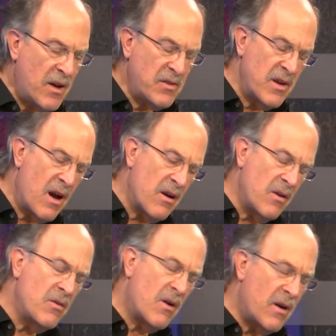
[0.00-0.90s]
actually
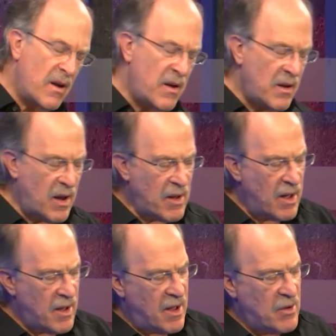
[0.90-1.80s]
argued, though, and
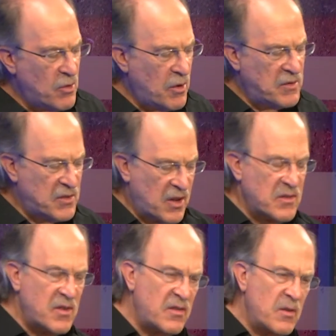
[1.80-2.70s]
I don't know if this is
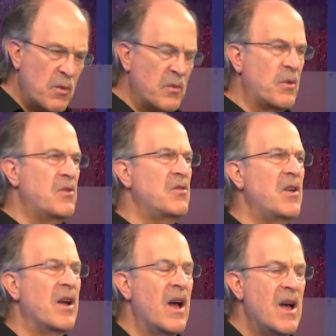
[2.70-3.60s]
consistent with what you're
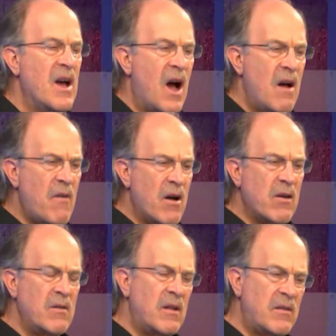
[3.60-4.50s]
saying. I've
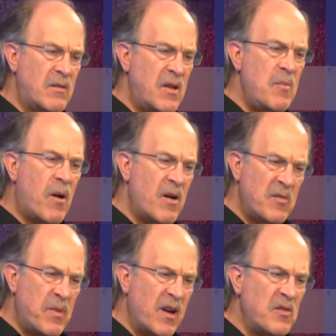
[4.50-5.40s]
argued that the Tea Party's
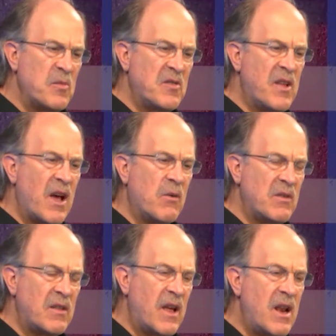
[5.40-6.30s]
biggest mistake was
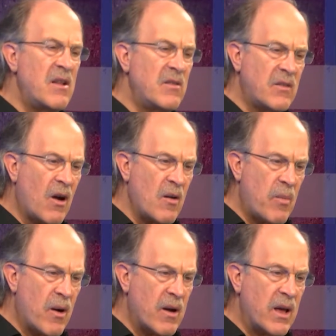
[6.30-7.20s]
that they didn't start a
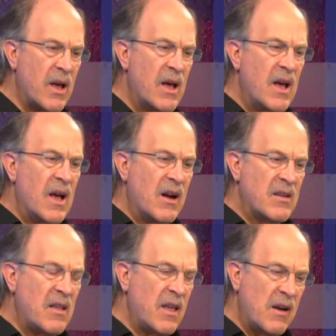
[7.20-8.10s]
party, because
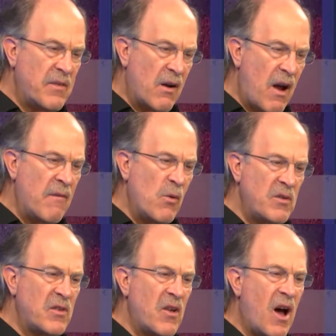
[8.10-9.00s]
I think if there ever
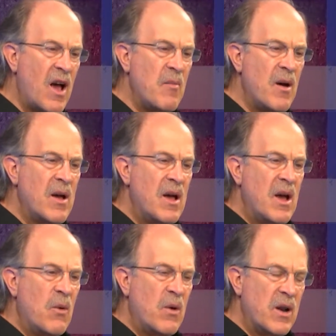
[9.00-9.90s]
was a time
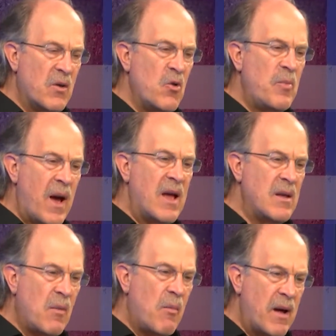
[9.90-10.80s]
when a group had
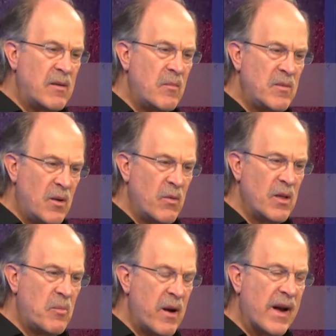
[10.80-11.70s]
the momentum to
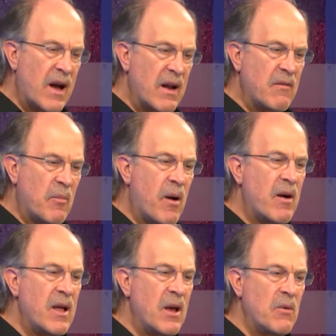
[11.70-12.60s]
really break out and have a
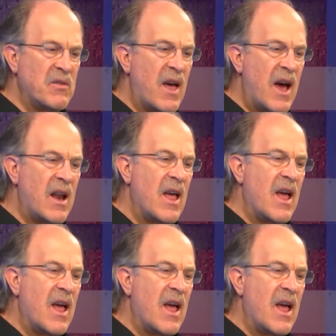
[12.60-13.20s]
party, it was that.